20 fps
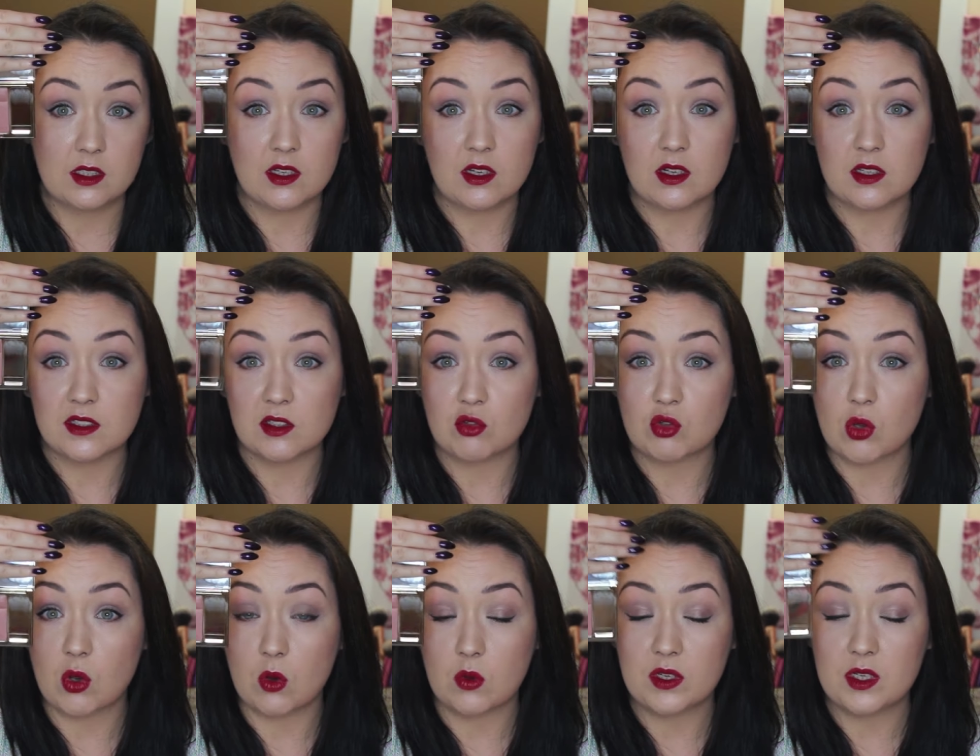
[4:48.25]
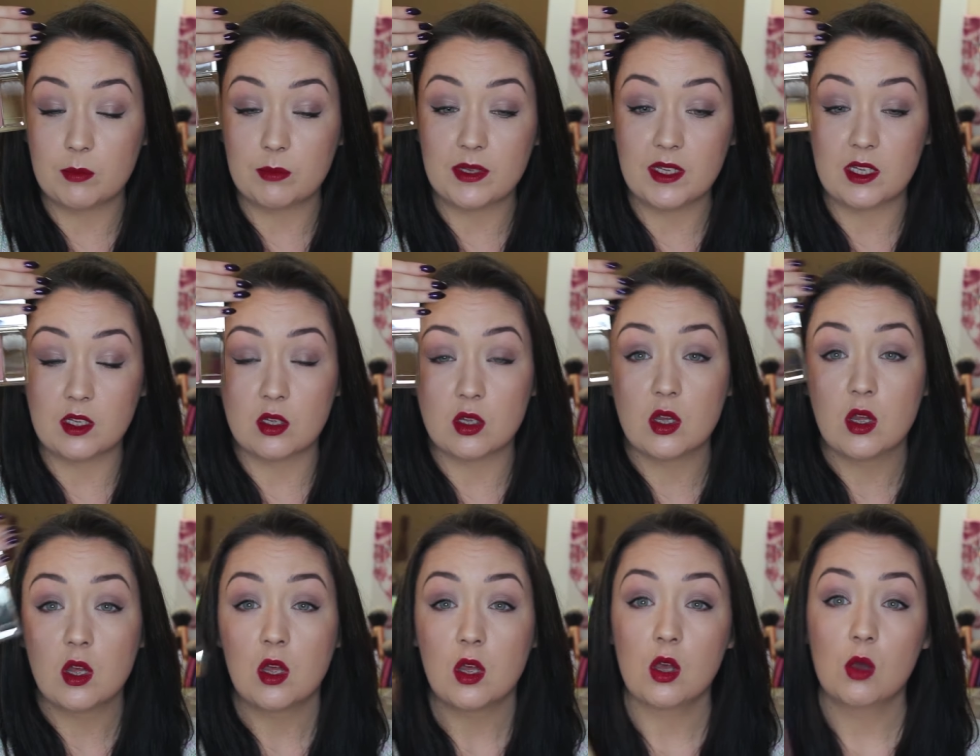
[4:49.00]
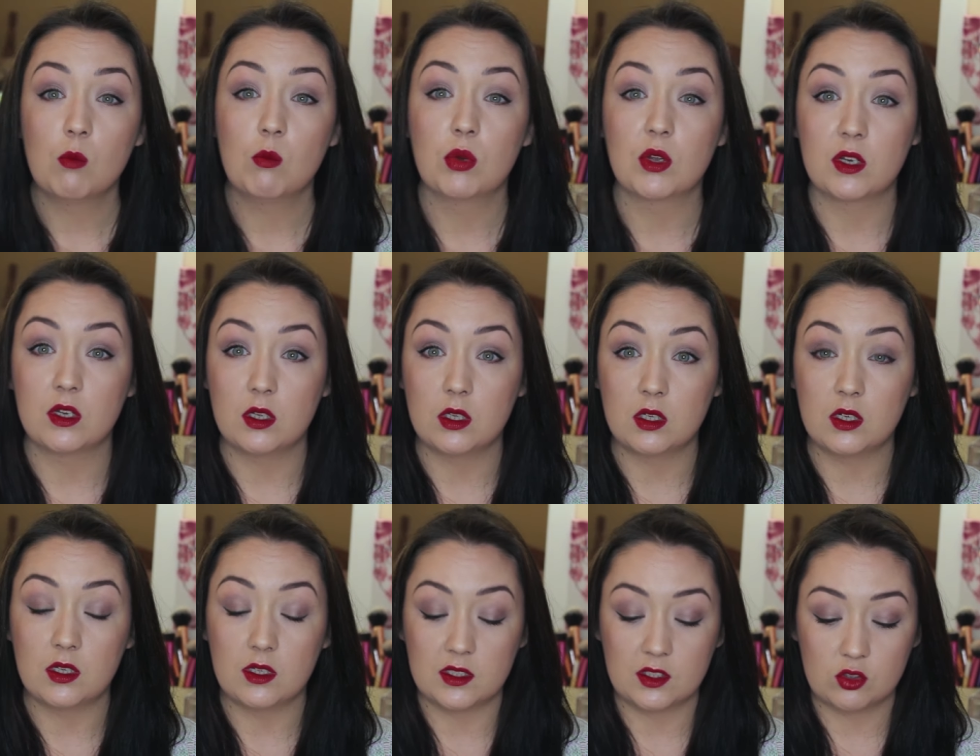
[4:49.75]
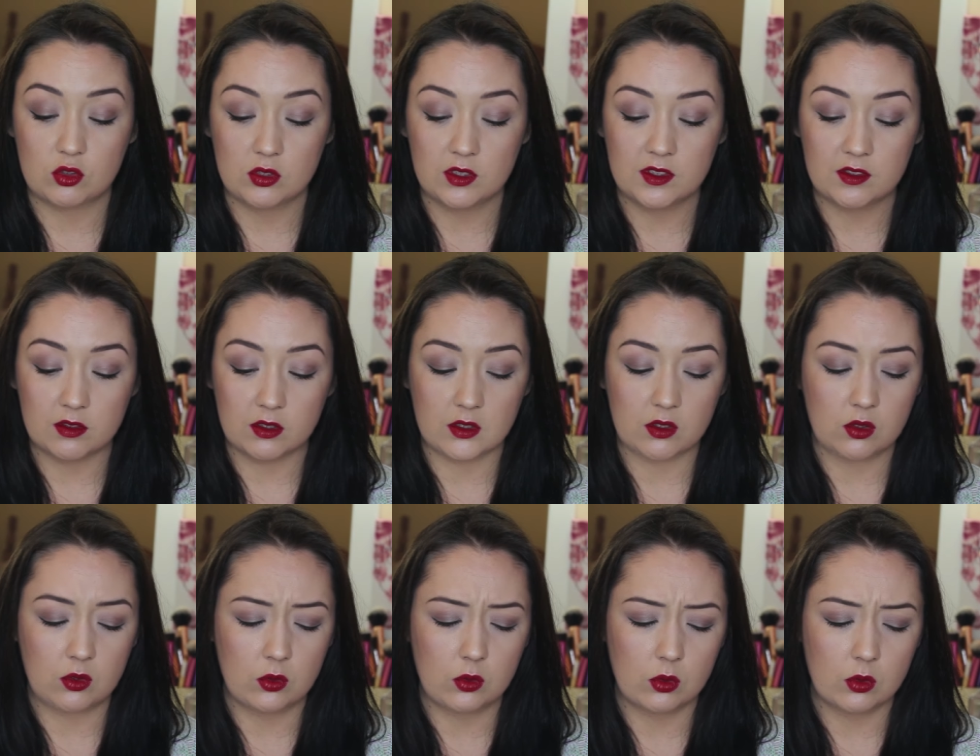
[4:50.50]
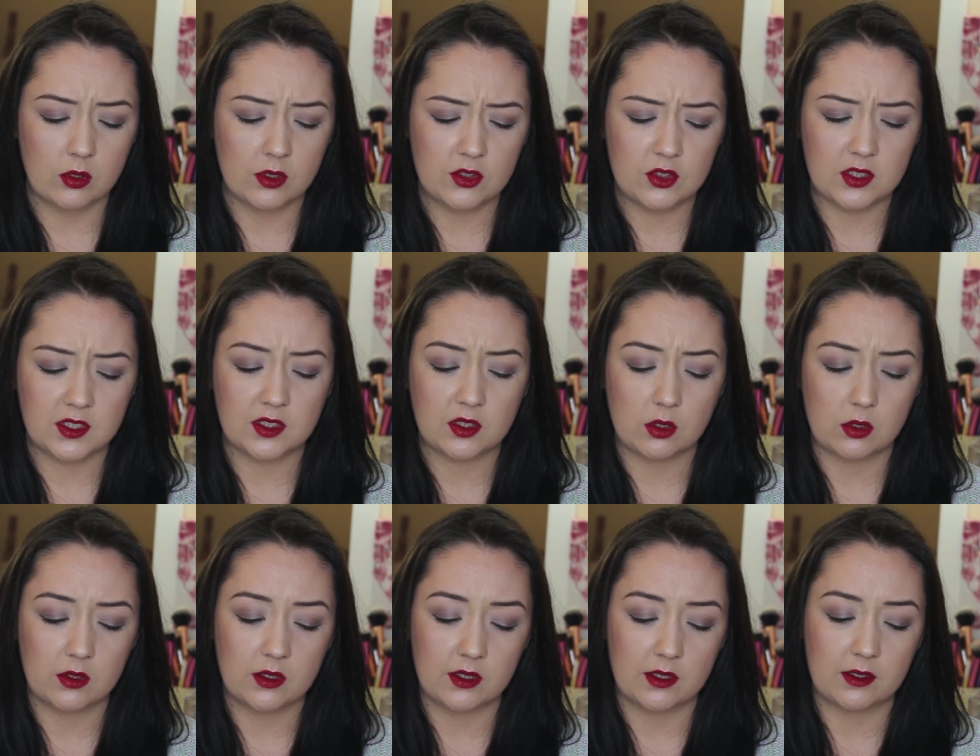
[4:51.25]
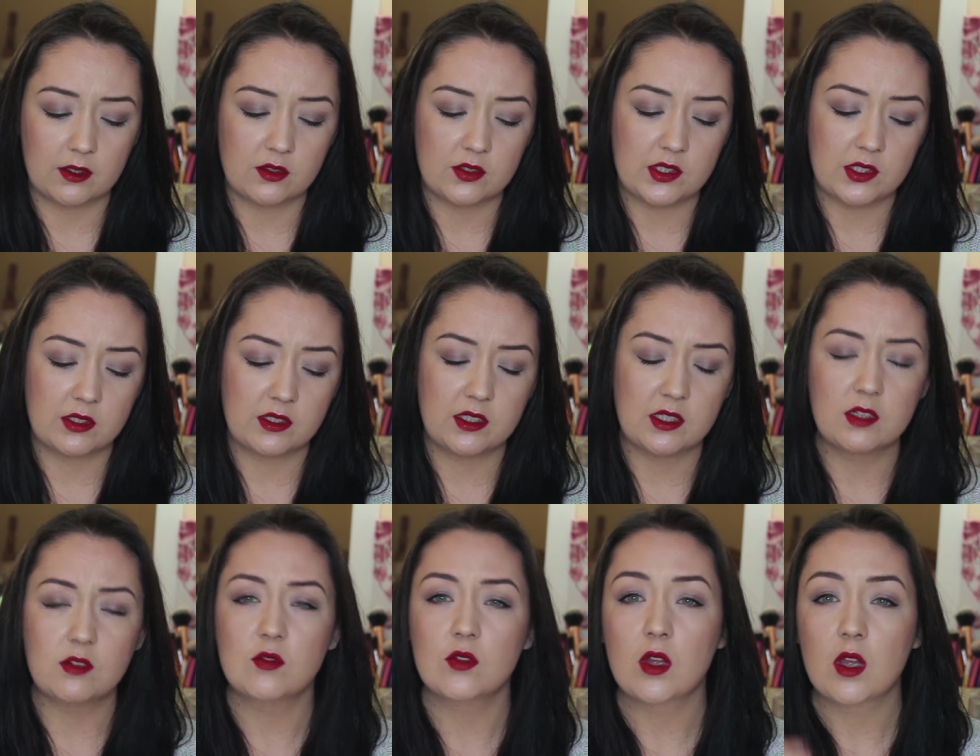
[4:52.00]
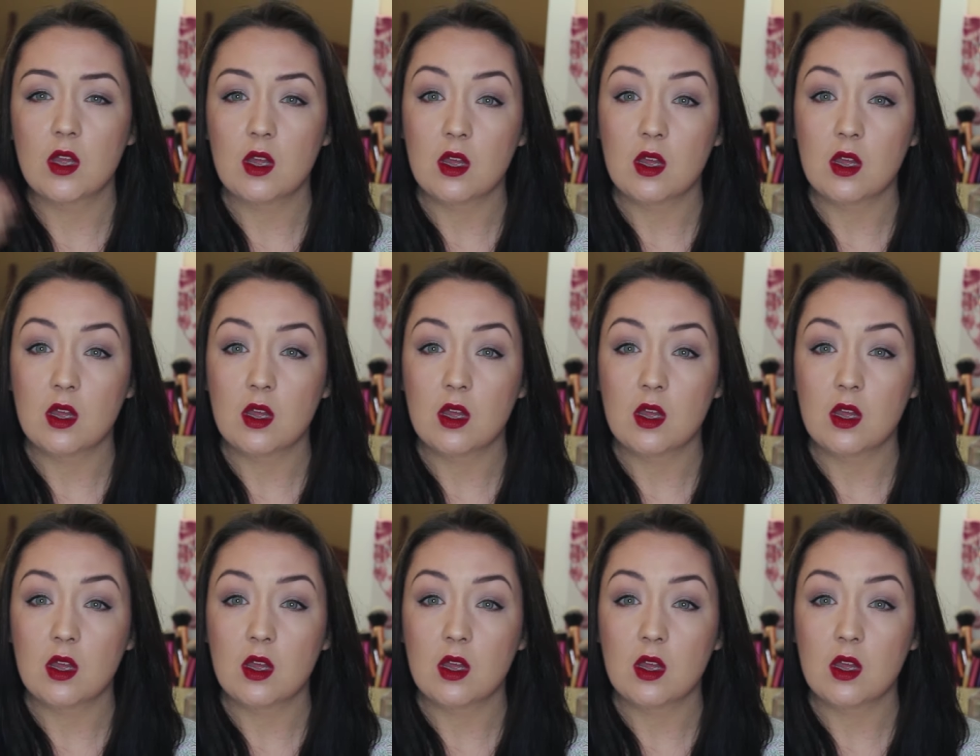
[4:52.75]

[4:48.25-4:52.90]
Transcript: It is a tawny pink, but it is just a gorgeous colour to give